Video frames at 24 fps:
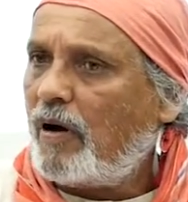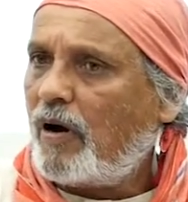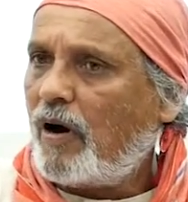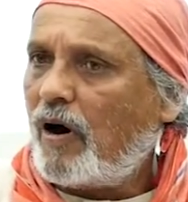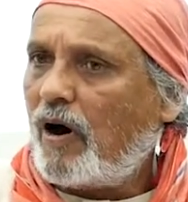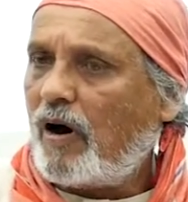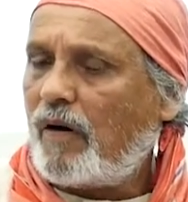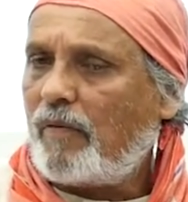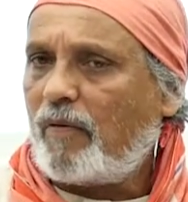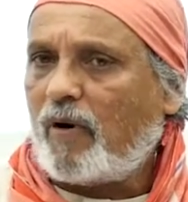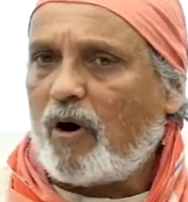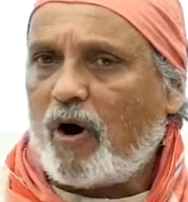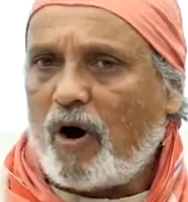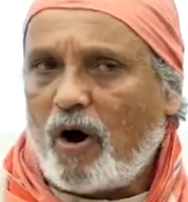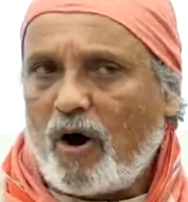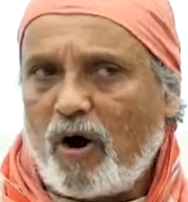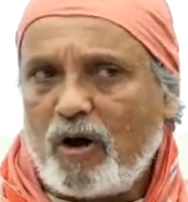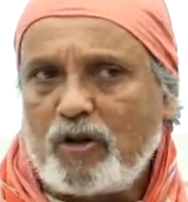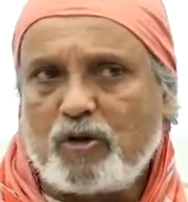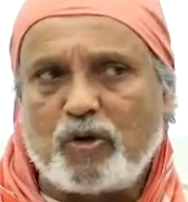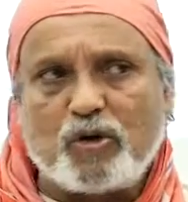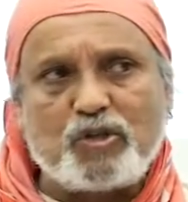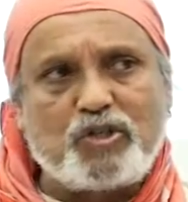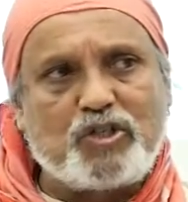of
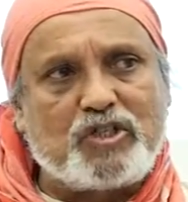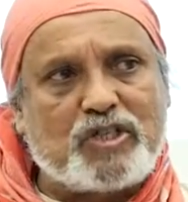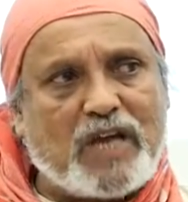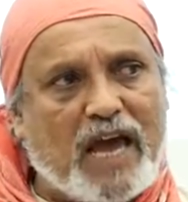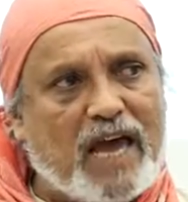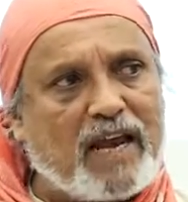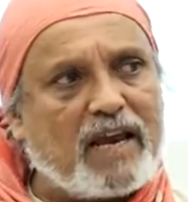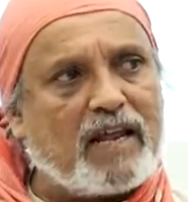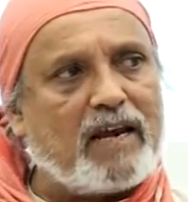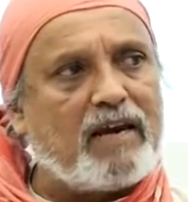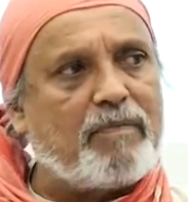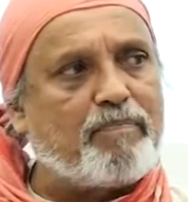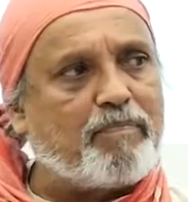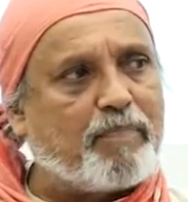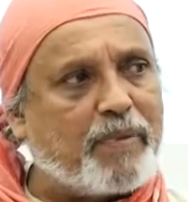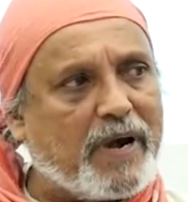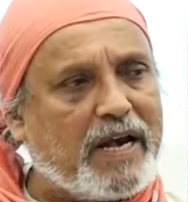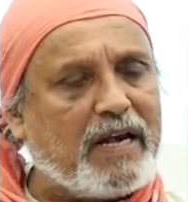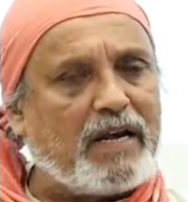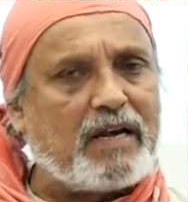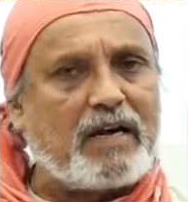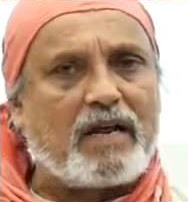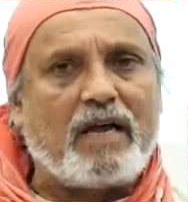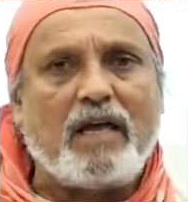all those channel,
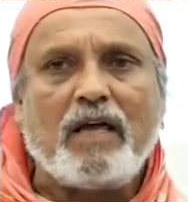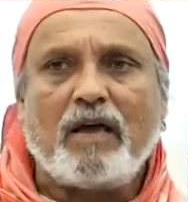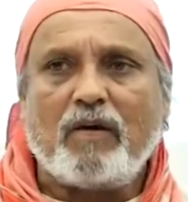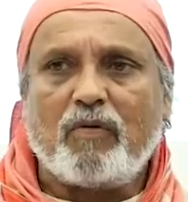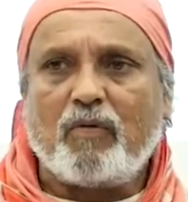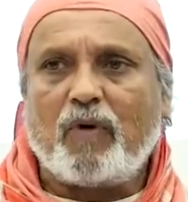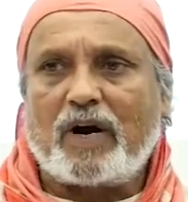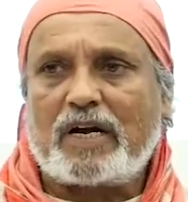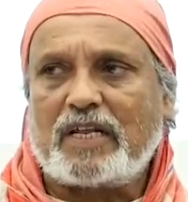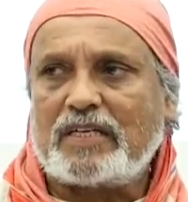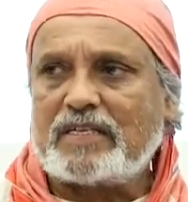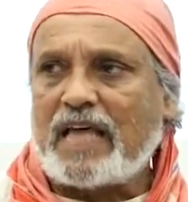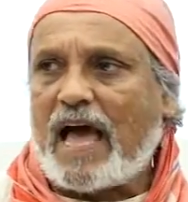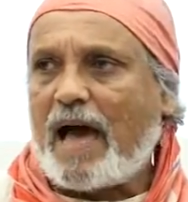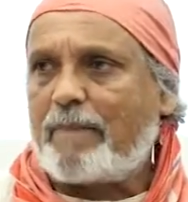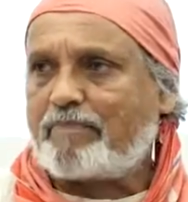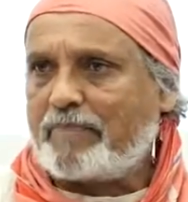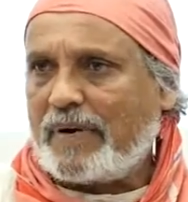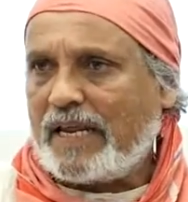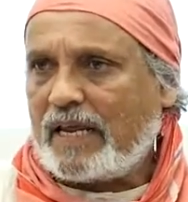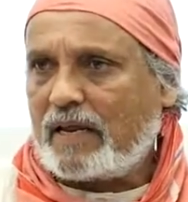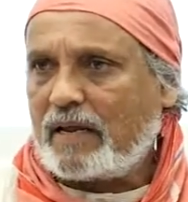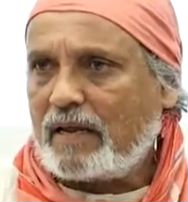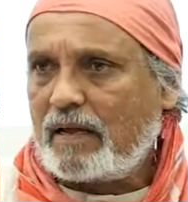print, what is
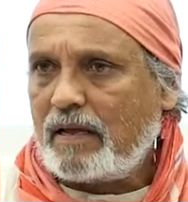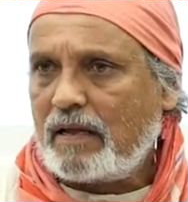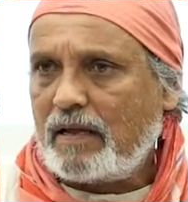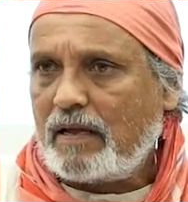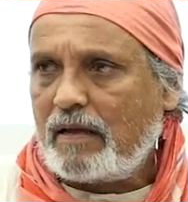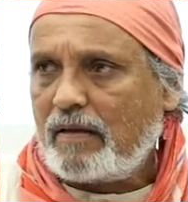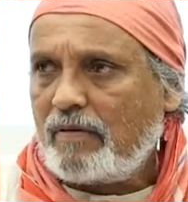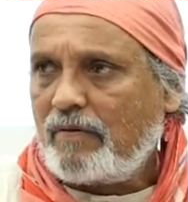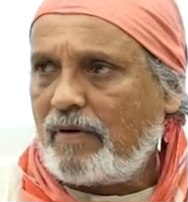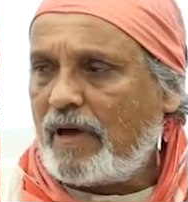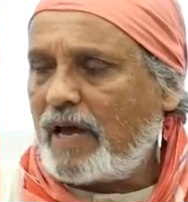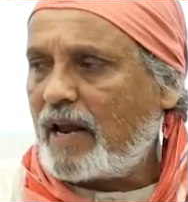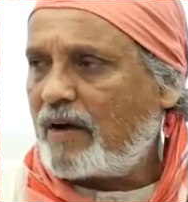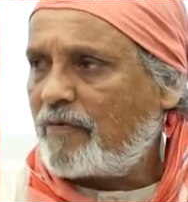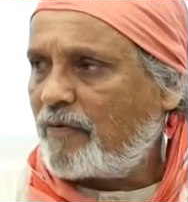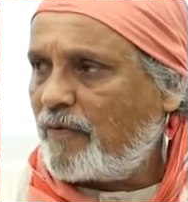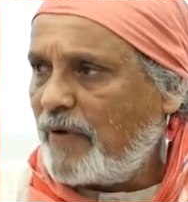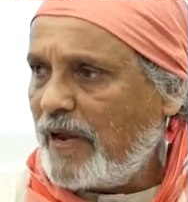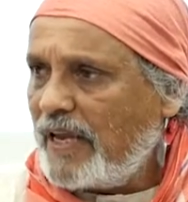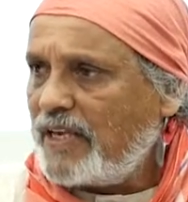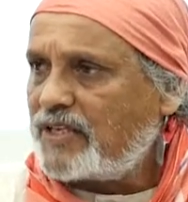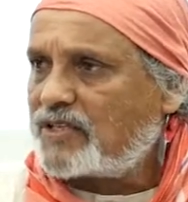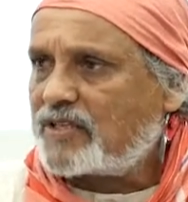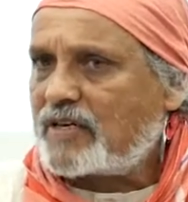happening, where
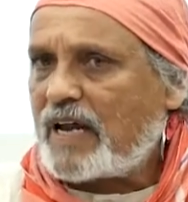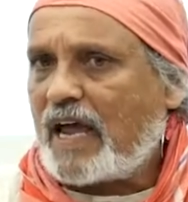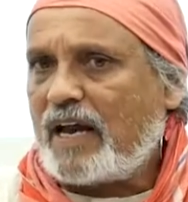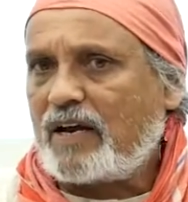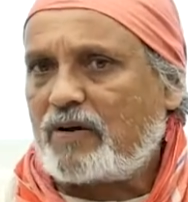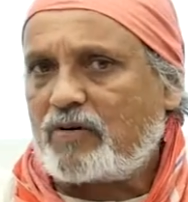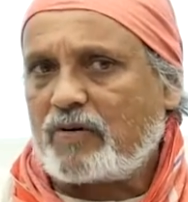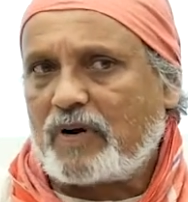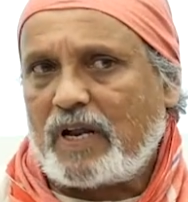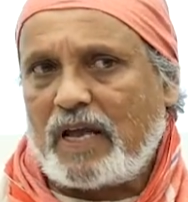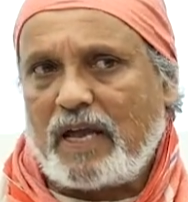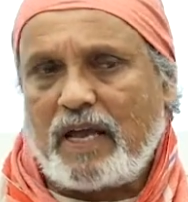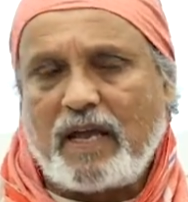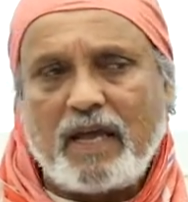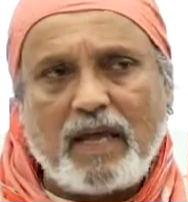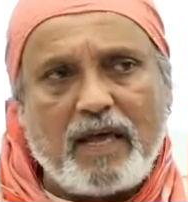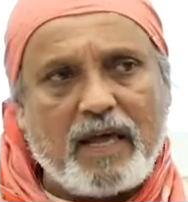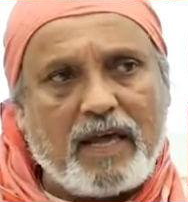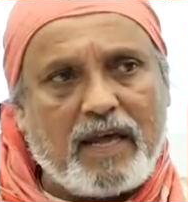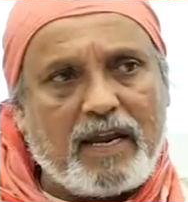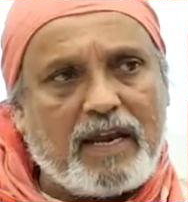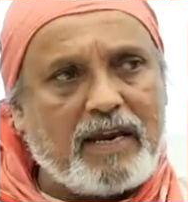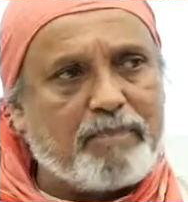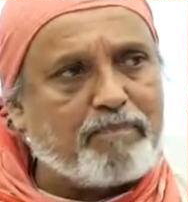we stand today
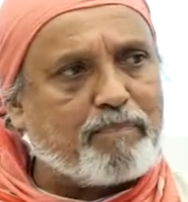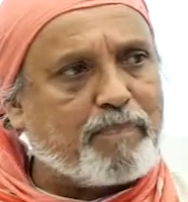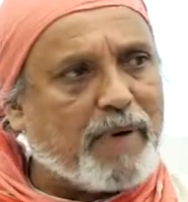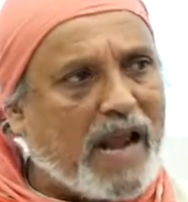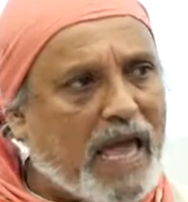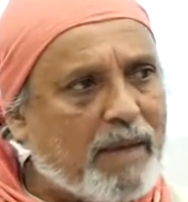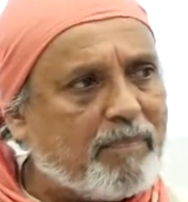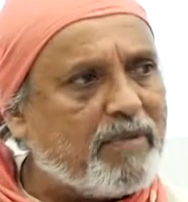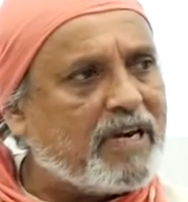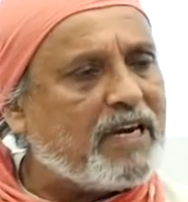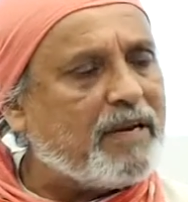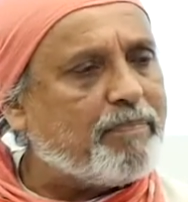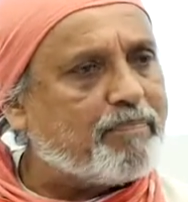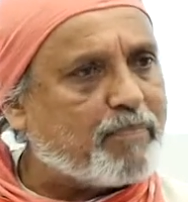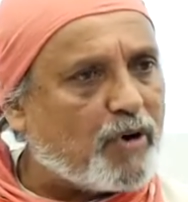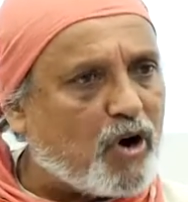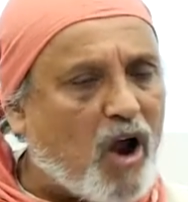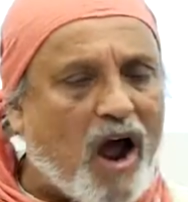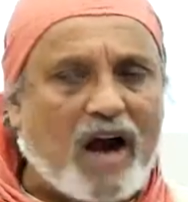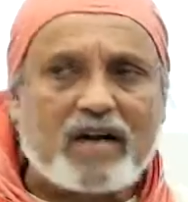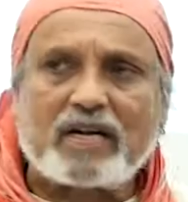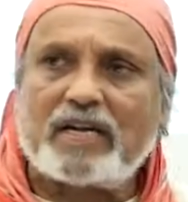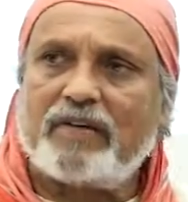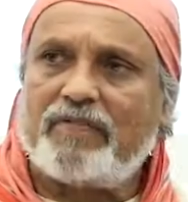in primary
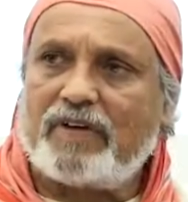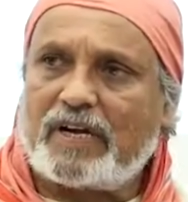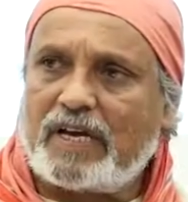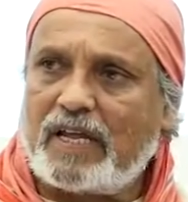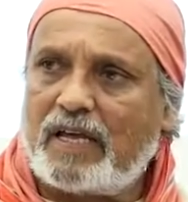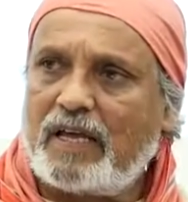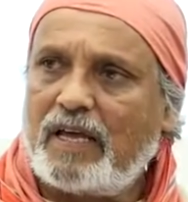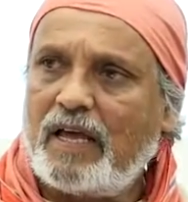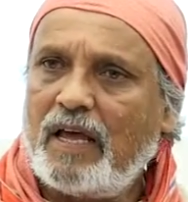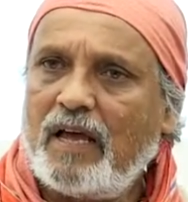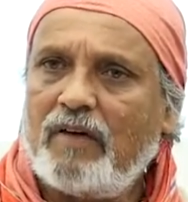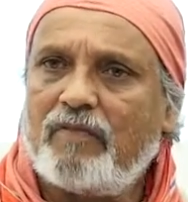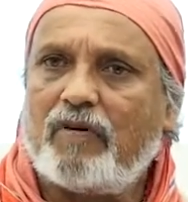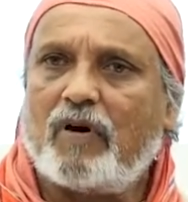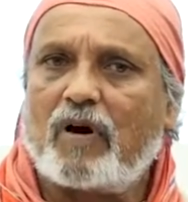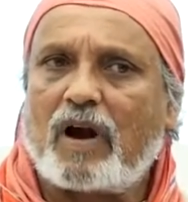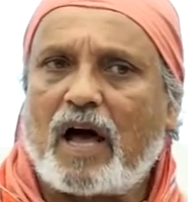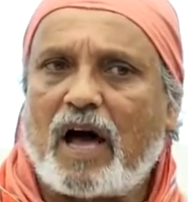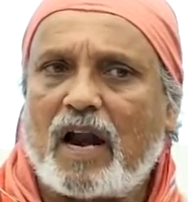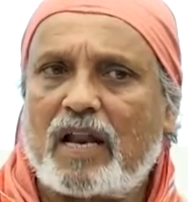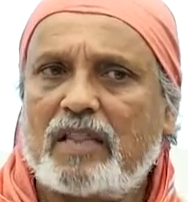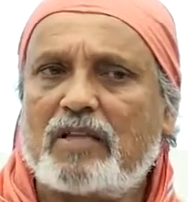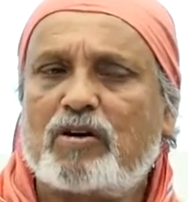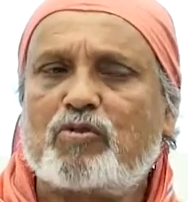productivity
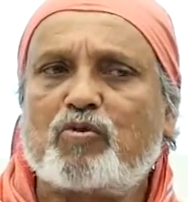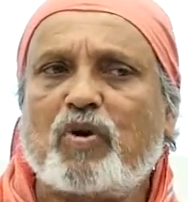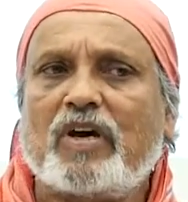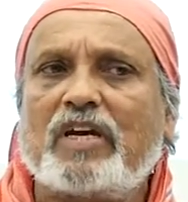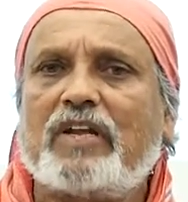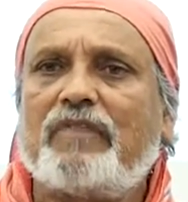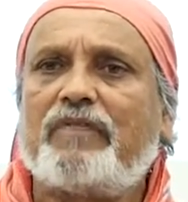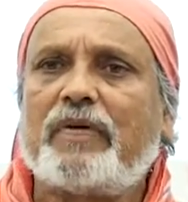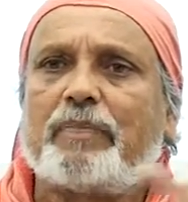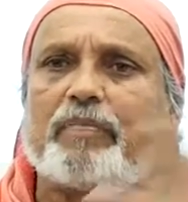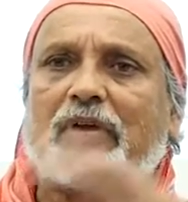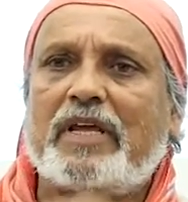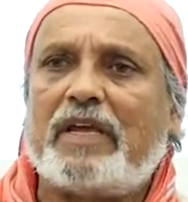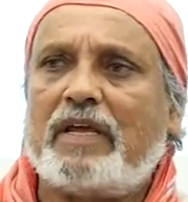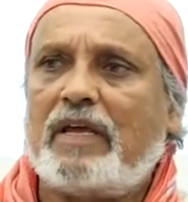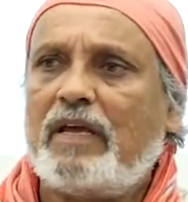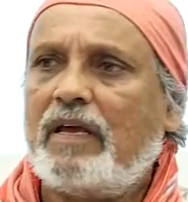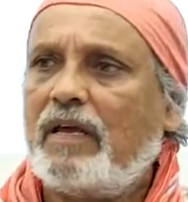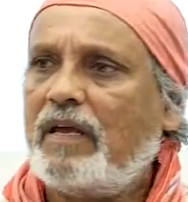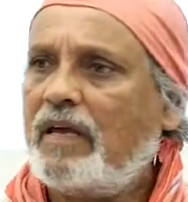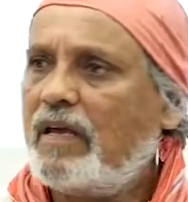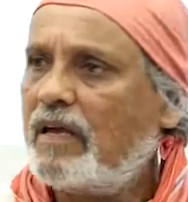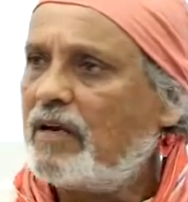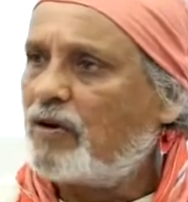for another 2050
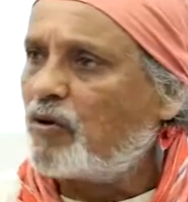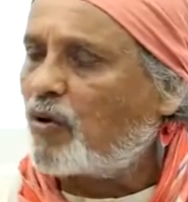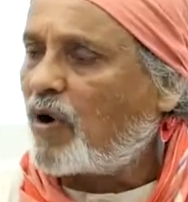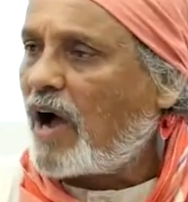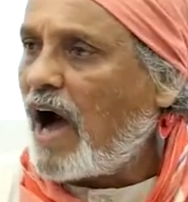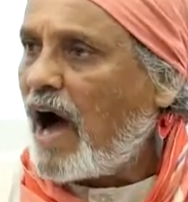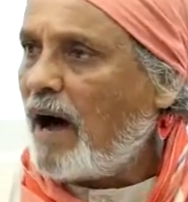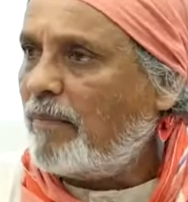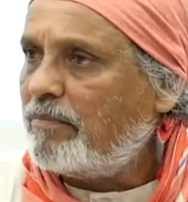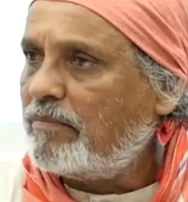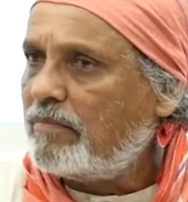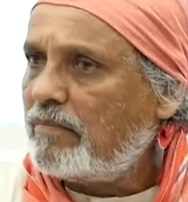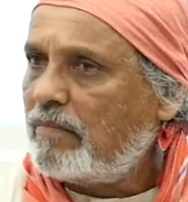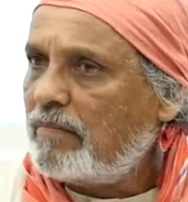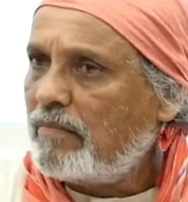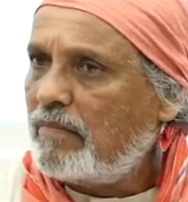to come.